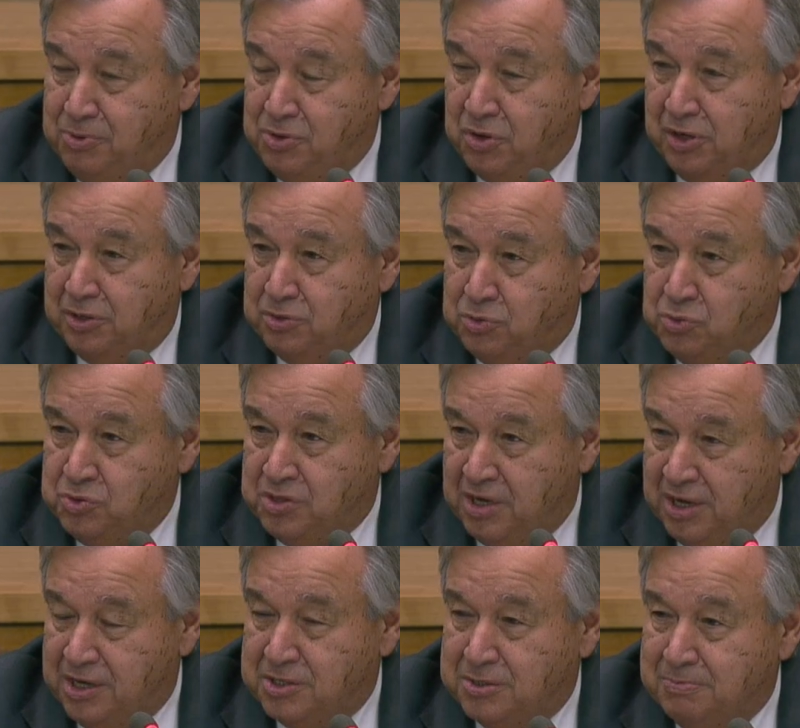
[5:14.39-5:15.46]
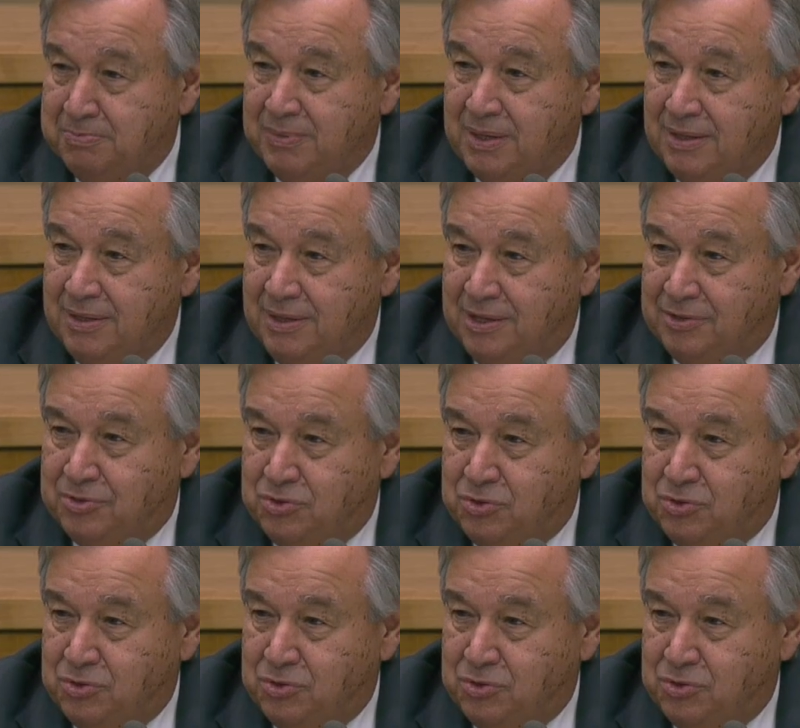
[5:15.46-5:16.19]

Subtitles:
with your enthusiasm, and